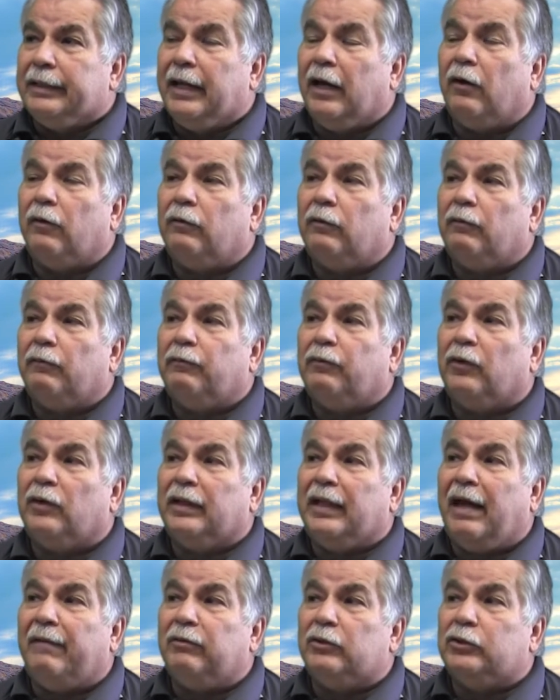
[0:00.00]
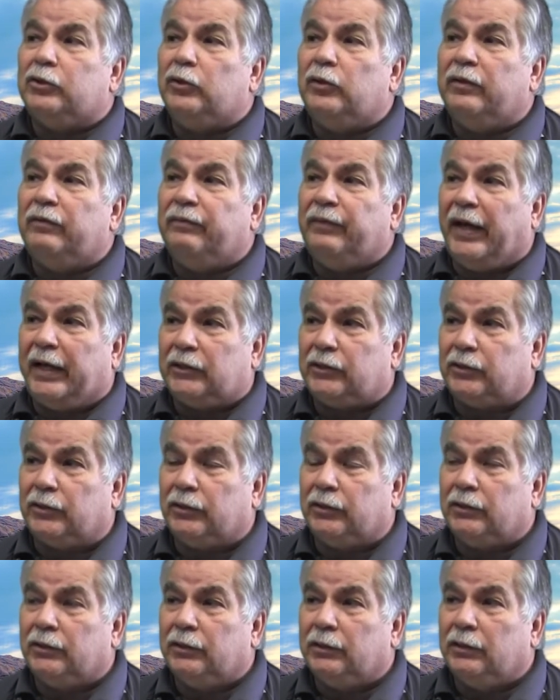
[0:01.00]
Now, for level 2
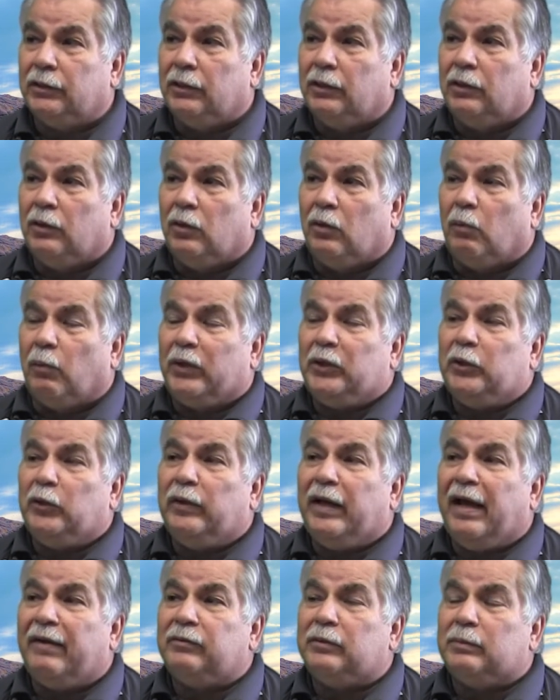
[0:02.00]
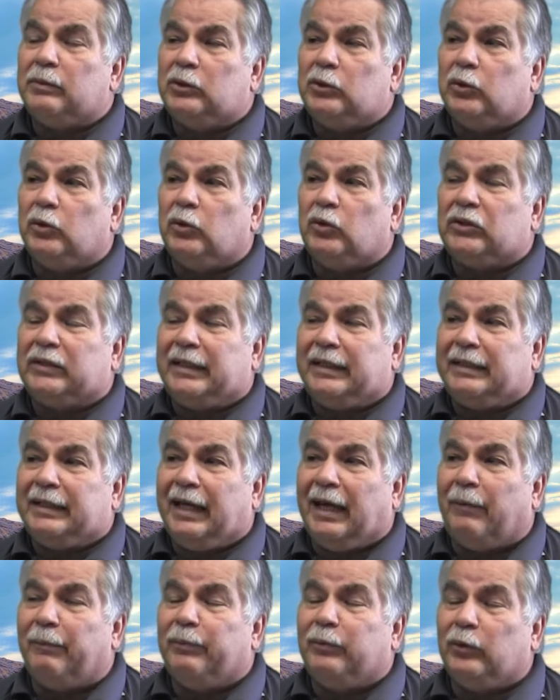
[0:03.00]
investors, we do have some tools
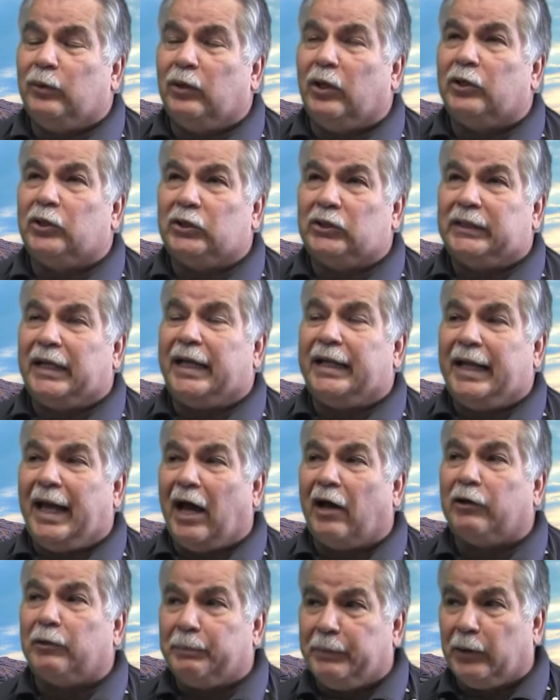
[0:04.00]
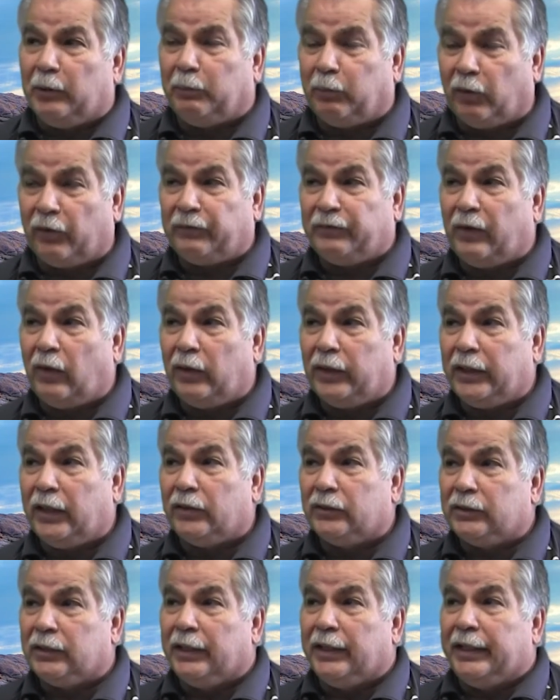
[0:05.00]
that help you understand how to build
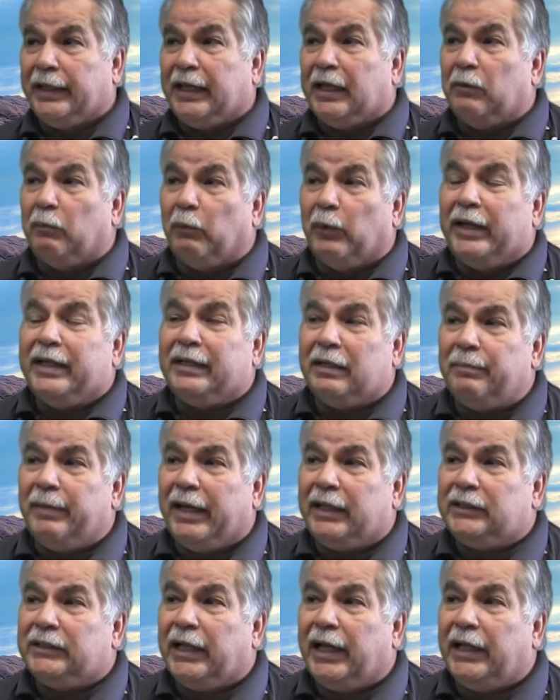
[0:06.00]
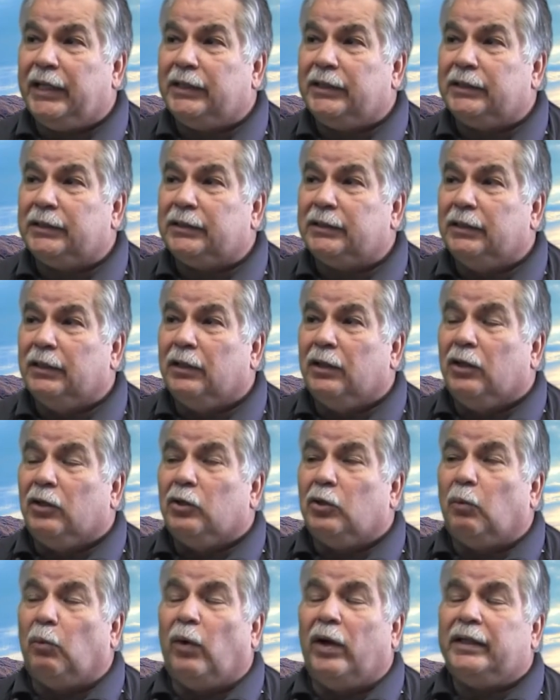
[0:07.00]
portfolios and when to make changes.
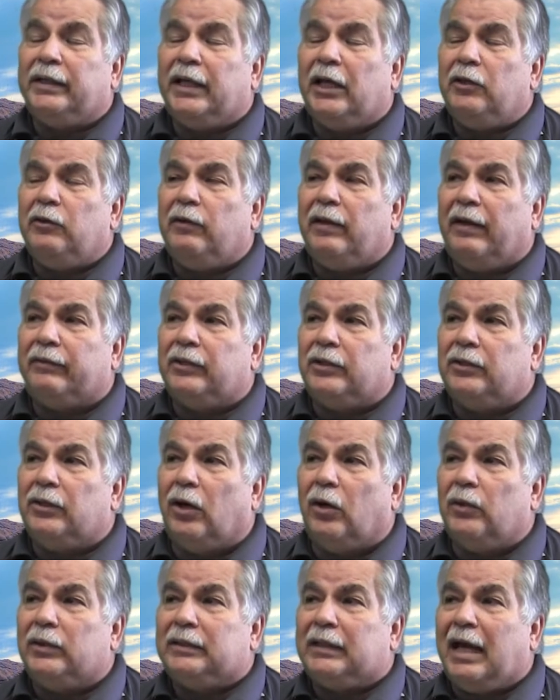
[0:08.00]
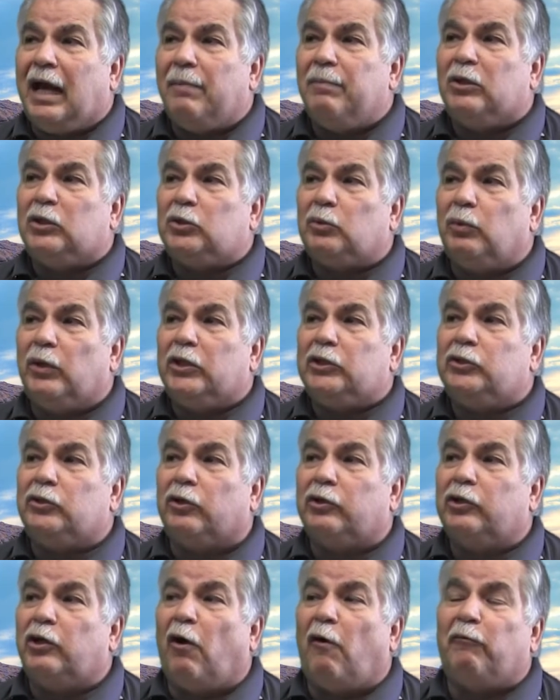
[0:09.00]
The one thing you have to know is how much
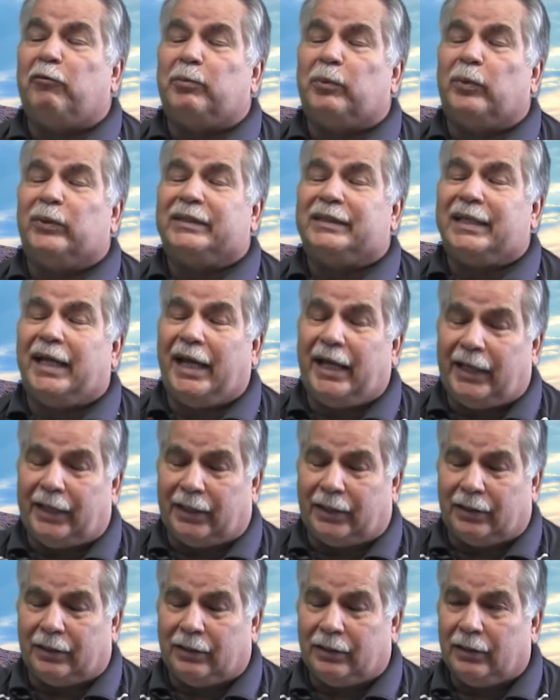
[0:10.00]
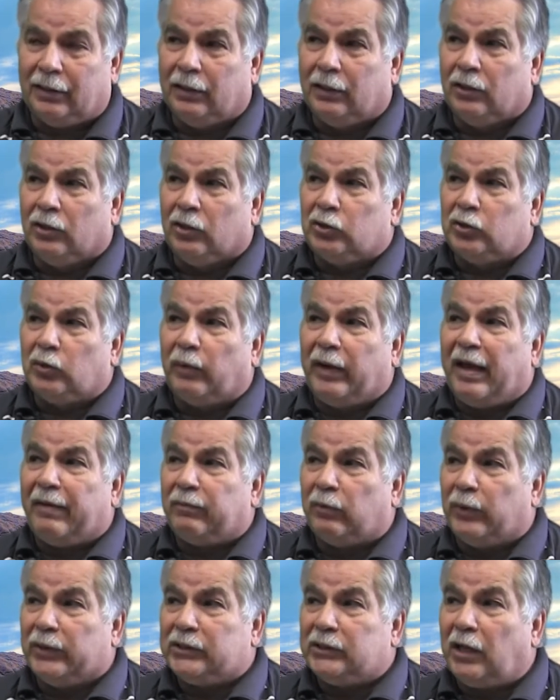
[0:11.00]
risk you're comfortable with taking. So we
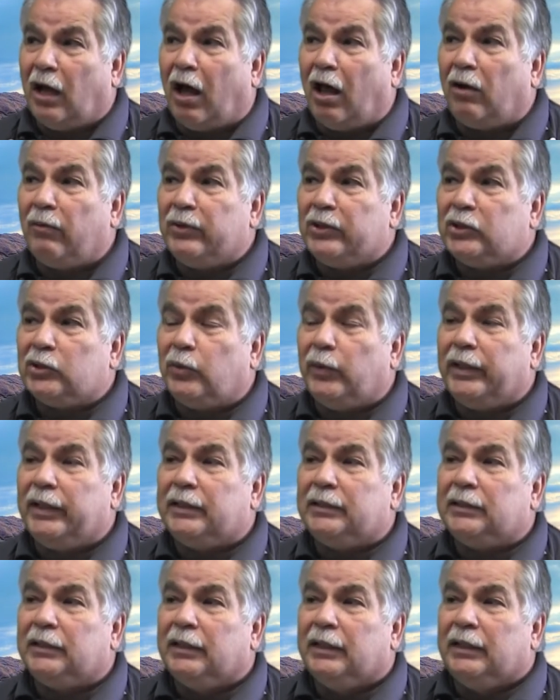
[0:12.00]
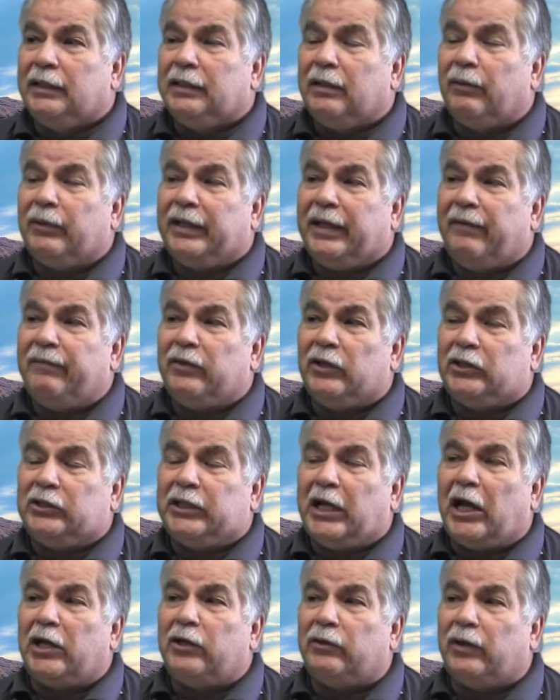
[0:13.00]
have a risk tolerance quiz that will give you a
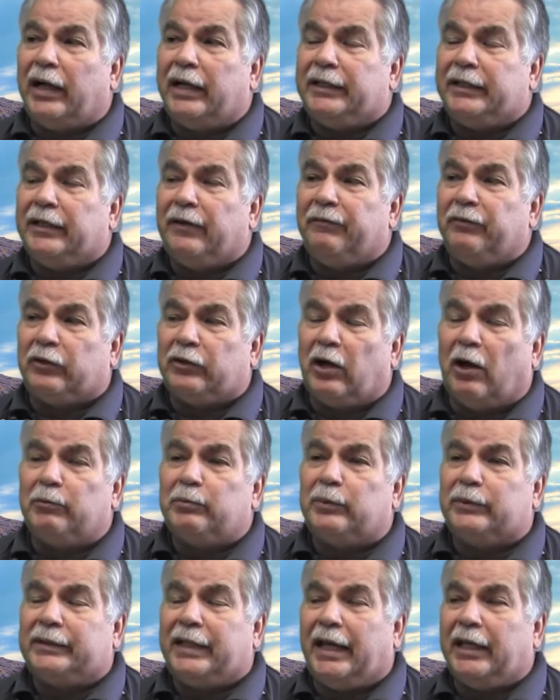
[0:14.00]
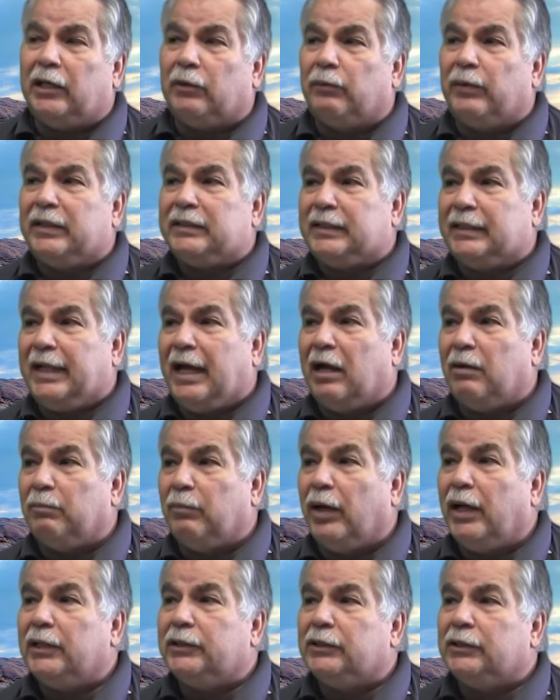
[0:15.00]
general idea if you're comfortable taking risk and how
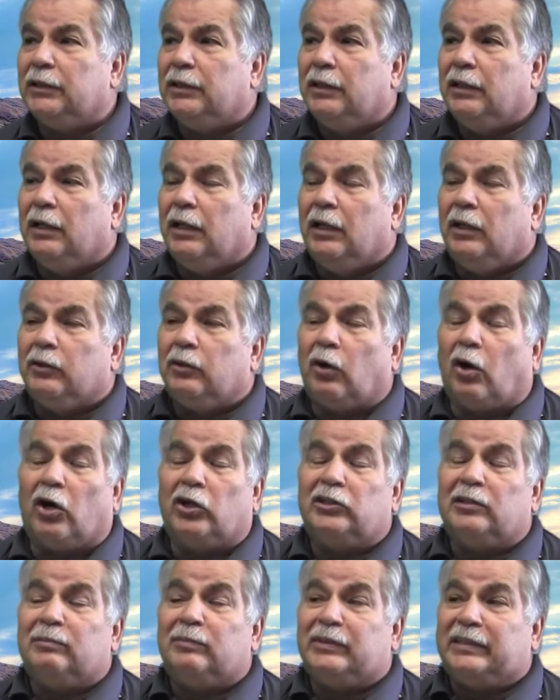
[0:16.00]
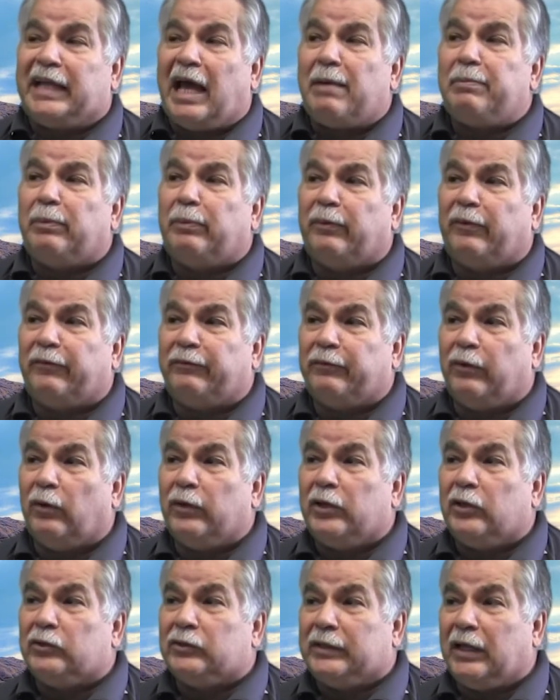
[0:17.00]
much. There are some sample
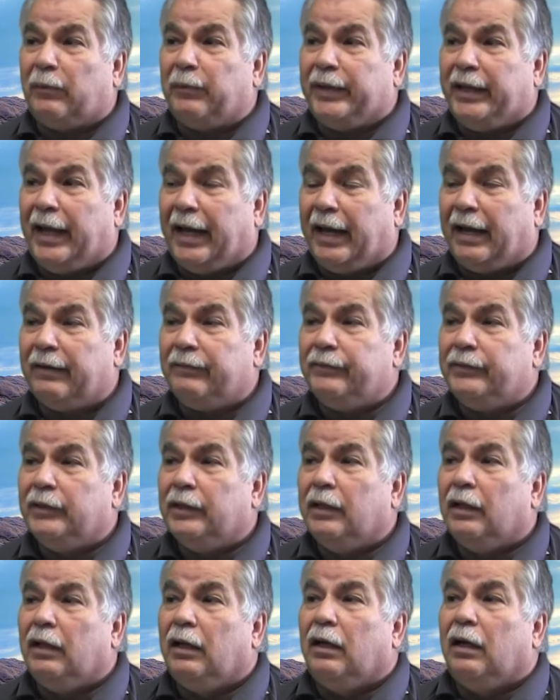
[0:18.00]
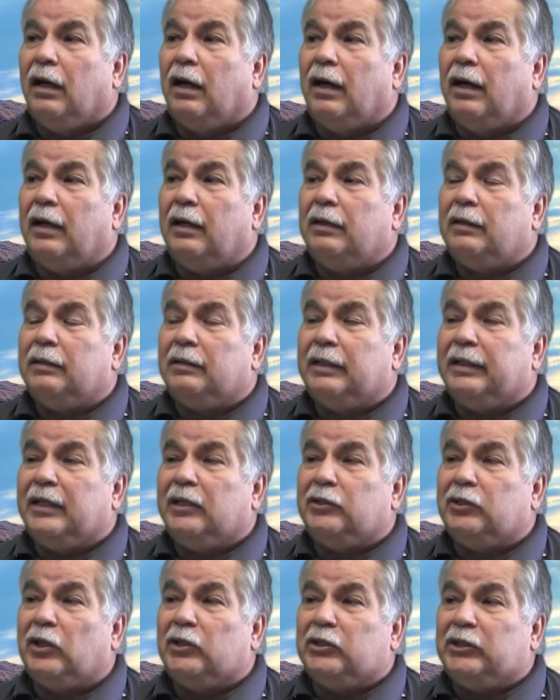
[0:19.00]
portfolios that we have that
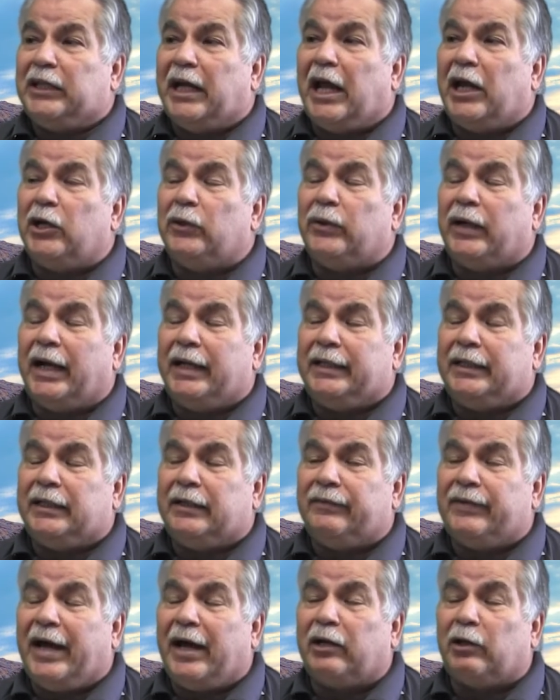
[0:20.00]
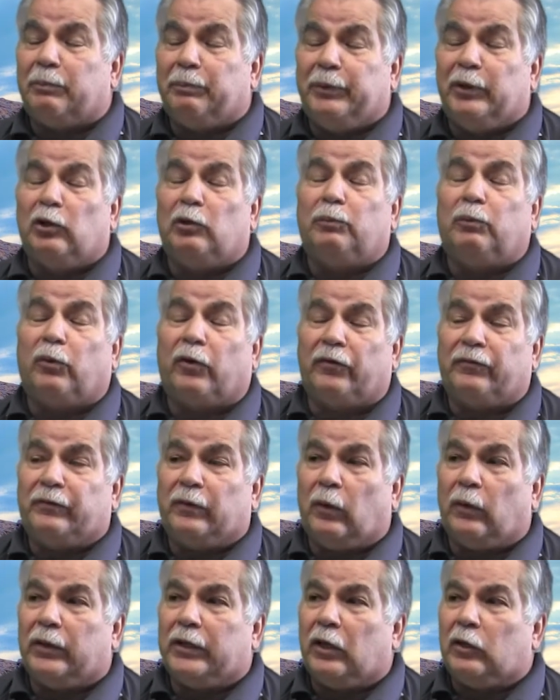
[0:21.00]
gives you a general idea of how to build
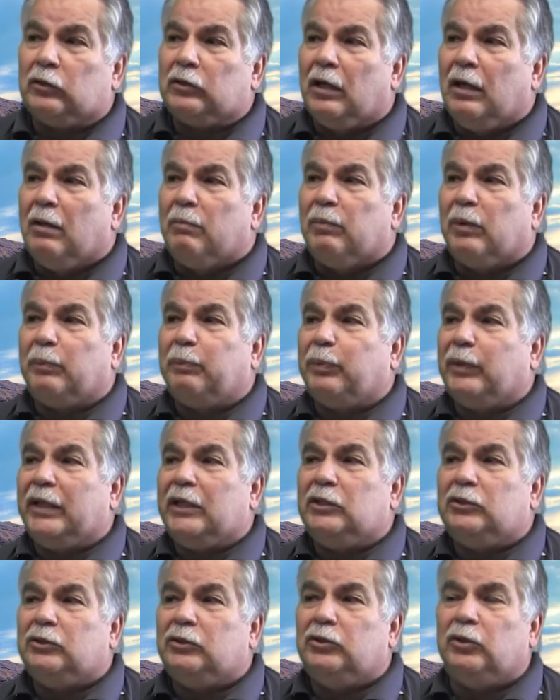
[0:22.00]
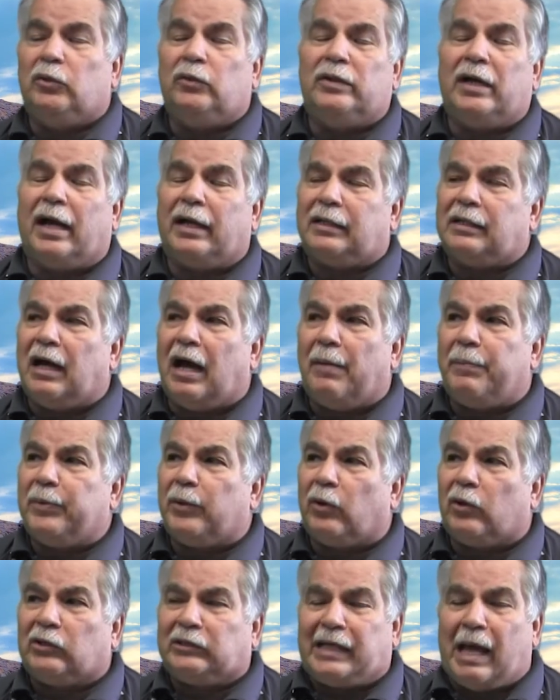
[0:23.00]
portfolios, but please do not
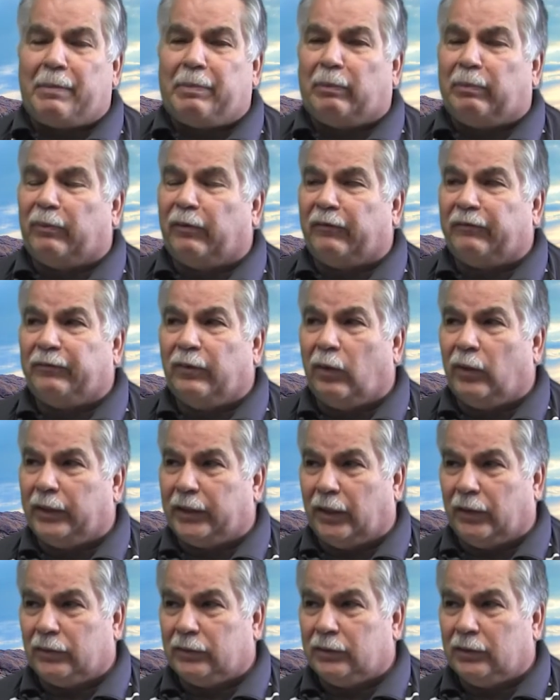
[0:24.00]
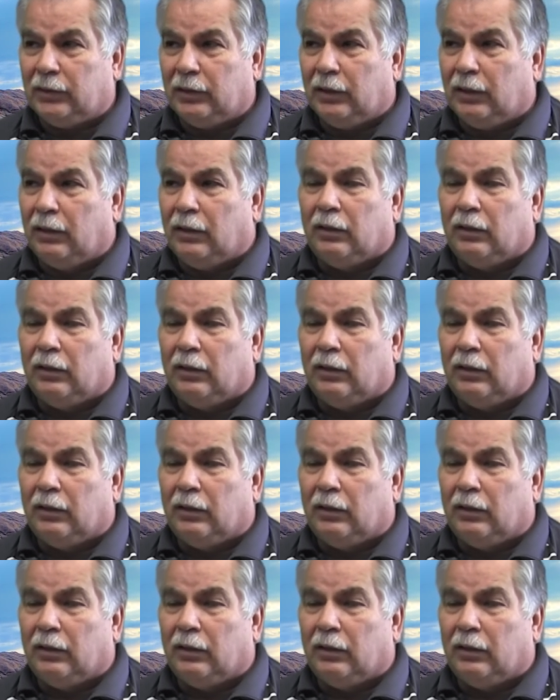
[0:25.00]
copy our sample portfolios.